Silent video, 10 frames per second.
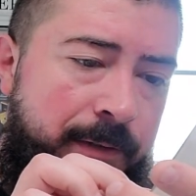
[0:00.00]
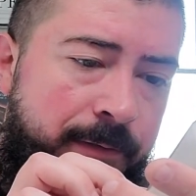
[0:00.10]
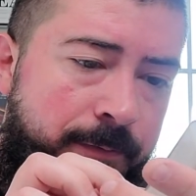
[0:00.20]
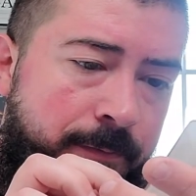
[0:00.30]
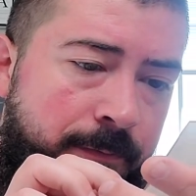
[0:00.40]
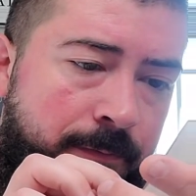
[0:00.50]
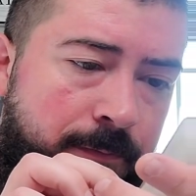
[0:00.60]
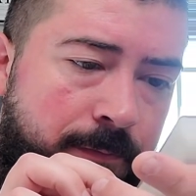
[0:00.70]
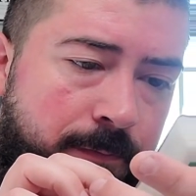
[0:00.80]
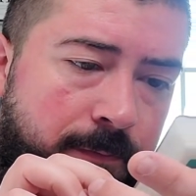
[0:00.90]

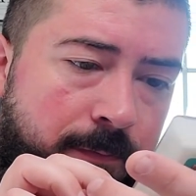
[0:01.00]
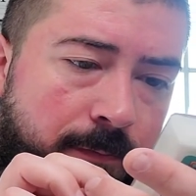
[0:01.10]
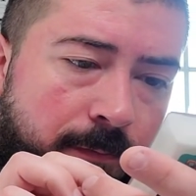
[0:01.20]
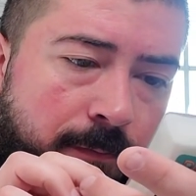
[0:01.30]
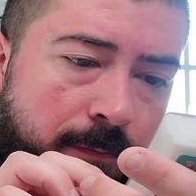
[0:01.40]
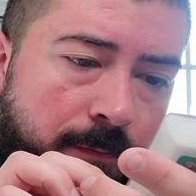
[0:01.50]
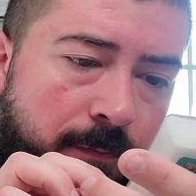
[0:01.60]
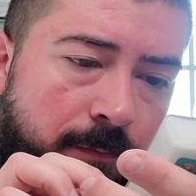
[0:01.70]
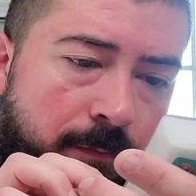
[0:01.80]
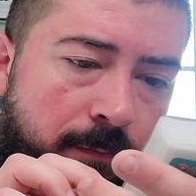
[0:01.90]

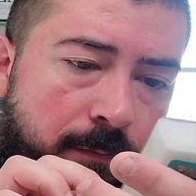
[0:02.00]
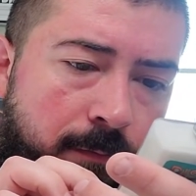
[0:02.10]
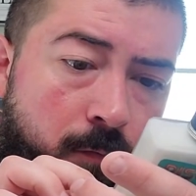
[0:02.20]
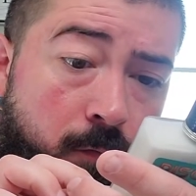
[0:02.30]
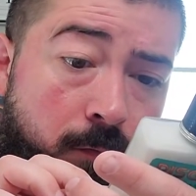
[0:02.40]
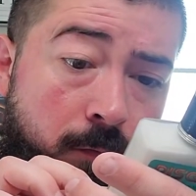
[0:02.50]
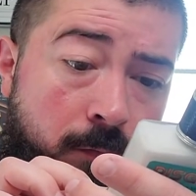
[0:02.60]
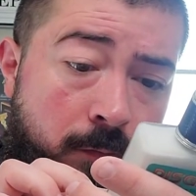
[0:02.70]
Nothing is said.